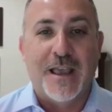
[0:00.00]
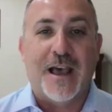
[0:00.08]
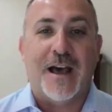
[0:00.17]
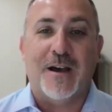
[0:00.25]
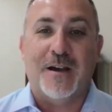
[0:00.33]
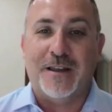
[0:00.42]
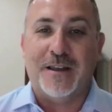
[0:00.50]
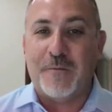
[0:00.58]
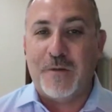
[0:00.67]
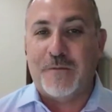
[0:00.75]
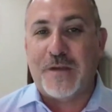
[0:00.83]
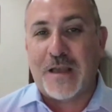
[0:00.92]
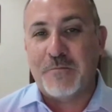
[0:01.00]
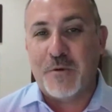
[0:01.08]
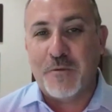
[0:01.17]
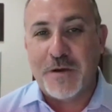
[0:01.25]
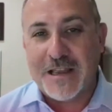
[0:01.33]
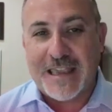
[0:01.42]
And we've got
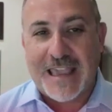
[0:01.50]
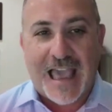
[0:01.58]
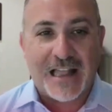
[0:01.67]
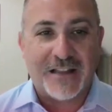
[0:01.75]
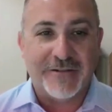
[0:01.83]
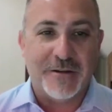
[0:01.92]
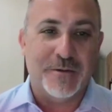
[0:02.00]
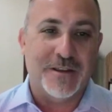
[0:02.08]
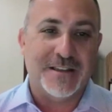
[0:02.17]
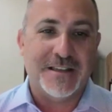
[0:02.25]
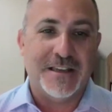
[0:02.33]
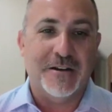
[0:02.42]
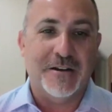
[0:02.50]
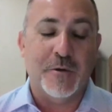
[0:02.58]
Maria Gallery with us here.